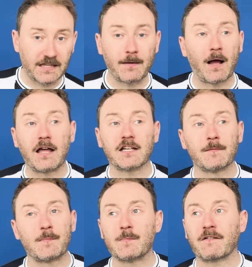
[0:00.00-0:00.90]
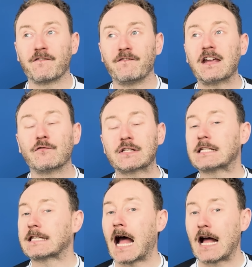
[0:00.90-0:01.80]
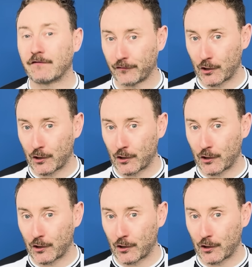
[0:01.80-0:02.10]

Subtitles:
That, I think, might be my favourite stat I've ever